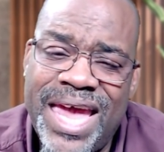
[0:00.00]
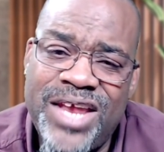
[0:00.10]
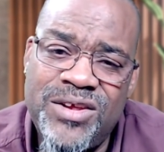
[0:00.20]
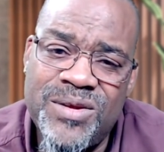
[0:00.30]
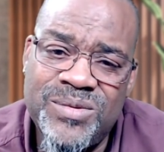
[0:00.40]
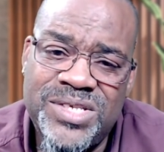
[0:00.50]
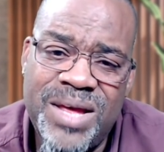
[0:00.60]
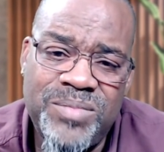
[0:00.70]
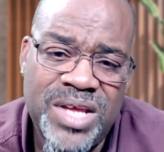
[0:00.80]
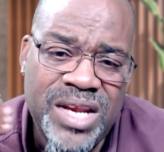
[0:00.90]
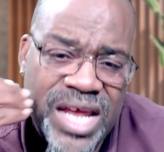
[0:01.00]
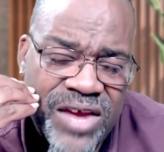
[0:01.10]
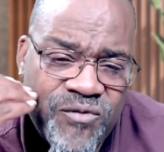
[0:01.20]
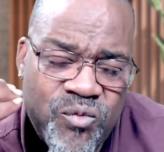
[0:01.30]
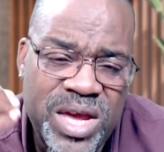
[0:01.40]
And you know something?
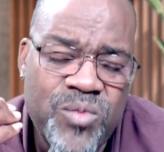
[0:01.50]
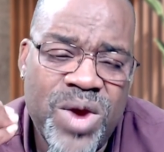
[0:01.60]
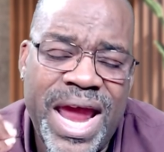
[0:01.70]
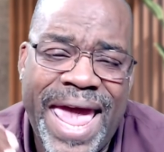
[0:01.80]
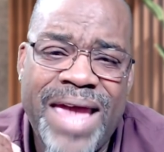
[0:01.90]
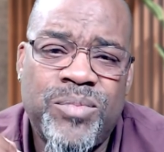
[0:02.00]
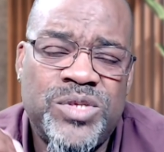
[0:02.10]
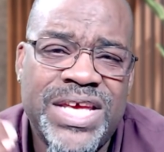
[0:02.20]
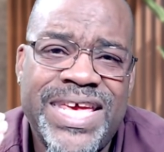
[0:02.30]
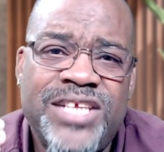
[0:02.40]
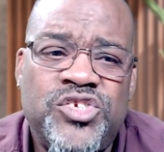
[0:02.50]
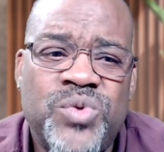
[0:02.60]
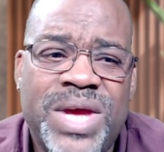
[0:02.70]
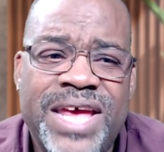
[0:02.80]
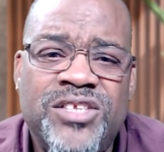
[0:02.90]
If we were able to get
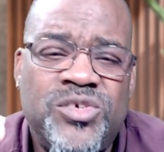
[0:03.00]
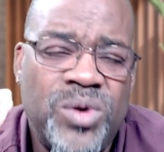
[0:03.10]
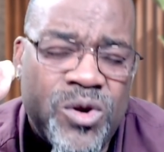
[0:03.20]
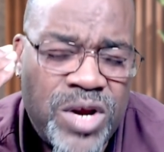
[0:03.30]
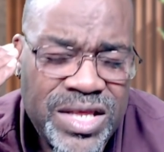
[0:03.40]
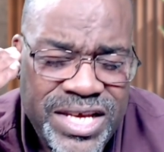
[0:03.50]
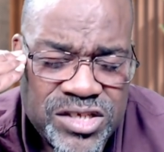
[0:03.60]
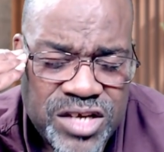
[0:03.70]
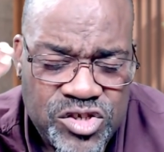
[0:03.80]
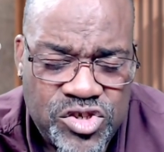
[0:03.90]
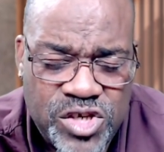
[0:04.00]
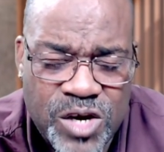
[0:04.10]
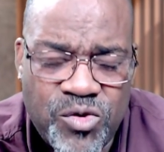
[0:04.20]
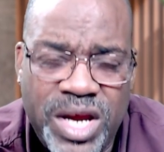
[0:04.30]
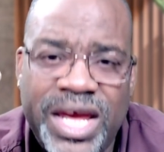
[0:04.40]
you into it or at least
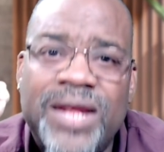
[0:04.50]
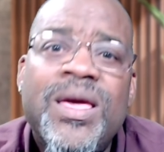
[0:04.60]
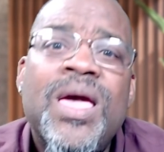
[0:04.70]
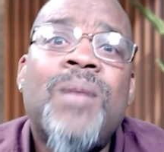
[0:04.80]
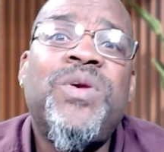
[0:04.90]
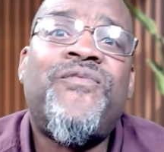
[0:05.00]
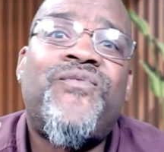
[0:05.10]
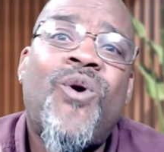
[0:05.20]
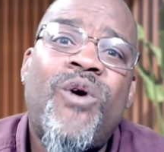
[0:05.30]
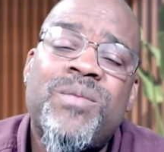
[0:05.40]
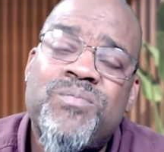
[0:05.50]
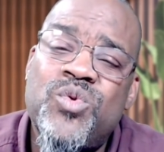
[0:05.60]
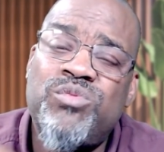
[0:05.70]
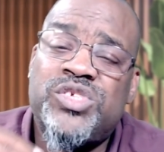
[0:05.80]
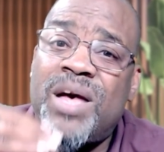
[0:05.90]
considering it before it
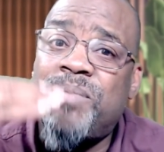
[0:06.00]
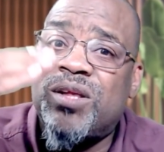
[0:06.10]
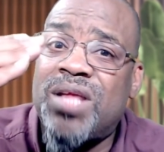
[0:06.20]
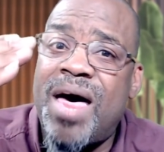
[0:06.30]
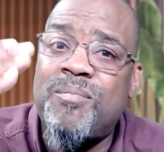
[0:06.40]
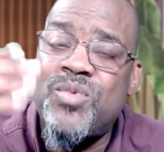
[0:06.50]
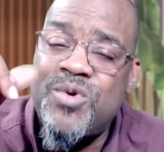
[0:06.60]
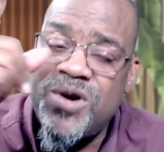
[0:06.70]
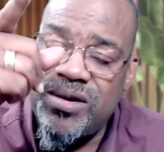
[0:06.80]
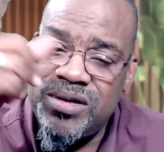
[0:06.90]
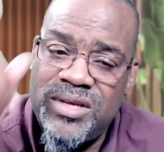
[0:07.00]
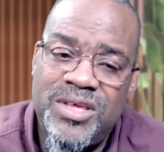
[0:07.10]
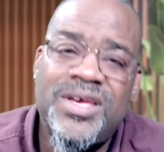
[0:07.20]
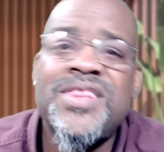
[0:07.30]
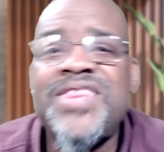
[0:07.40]
moves up a lot more,
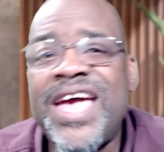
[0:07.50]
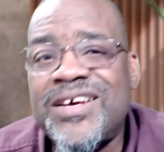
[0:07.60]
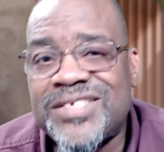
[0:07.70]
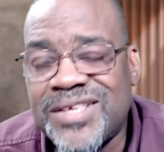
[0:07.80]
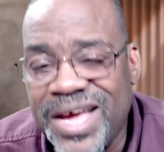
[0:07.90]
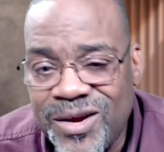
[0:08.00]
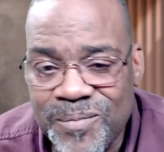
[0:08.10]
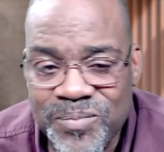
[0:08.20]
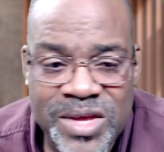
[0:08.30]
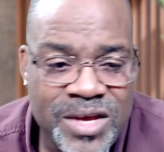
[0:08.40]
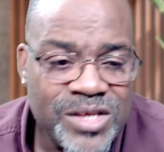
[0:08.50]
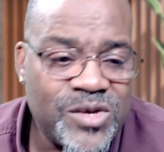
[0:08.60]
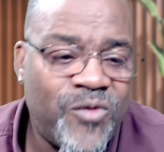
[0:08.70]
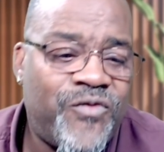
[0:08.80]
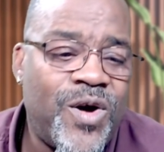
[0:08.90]
you can thank us later.
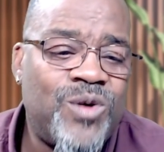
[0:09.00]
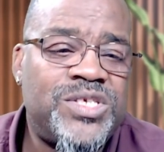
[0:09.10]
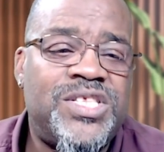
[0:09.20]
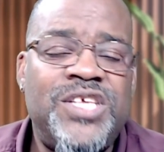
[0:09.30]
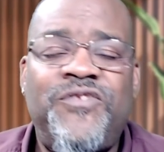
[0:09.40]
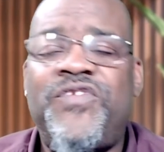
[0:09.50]
So, folks, this